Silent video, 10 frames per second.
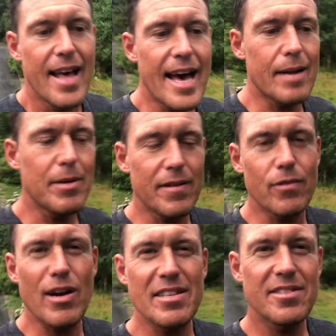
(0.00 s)
had a bit of
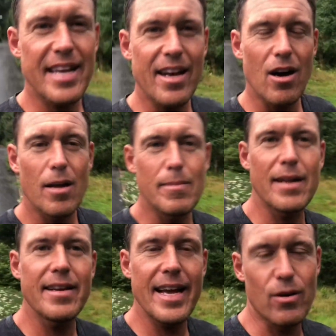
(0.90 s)
a rest day on
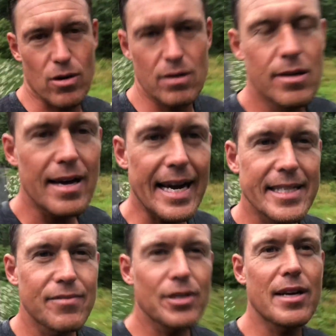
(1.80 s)
monday or
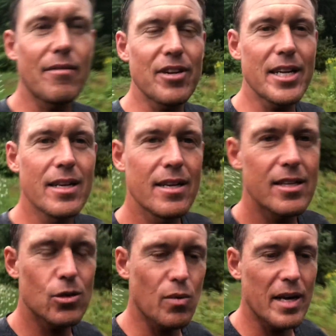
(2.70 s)
active recovery
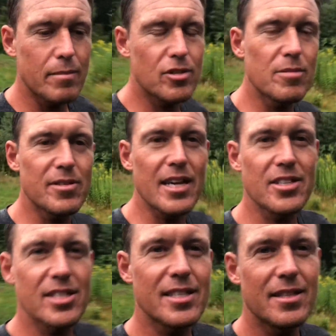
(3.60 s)
swim gym
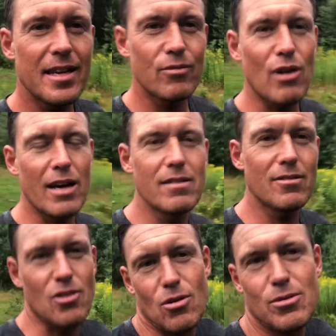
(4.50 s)
session and run
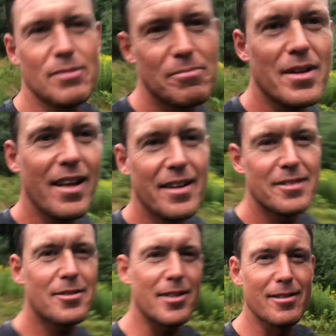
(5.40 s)
so
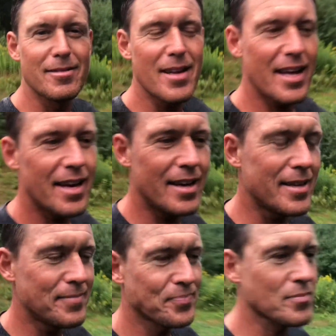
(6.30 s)
still
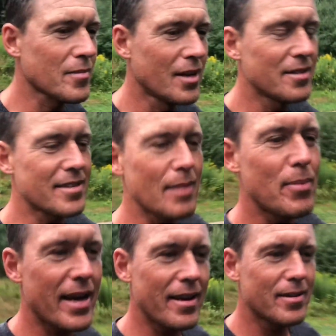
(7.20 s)
uh, type
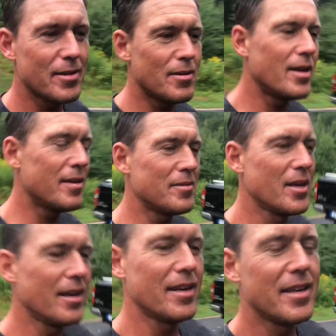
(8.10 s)
A uh,
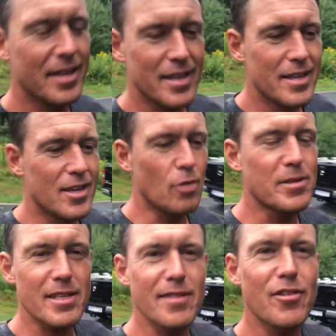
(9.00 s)

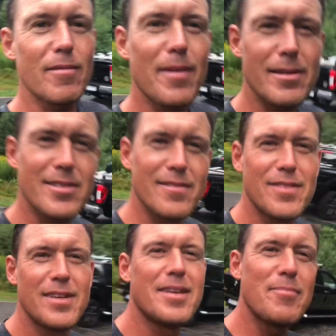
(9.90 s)
obsessive
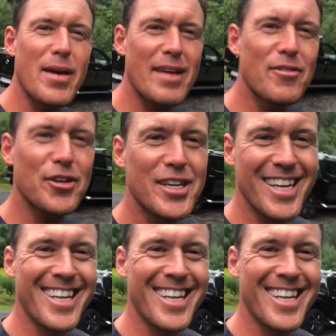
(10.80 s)
compulsive behavior,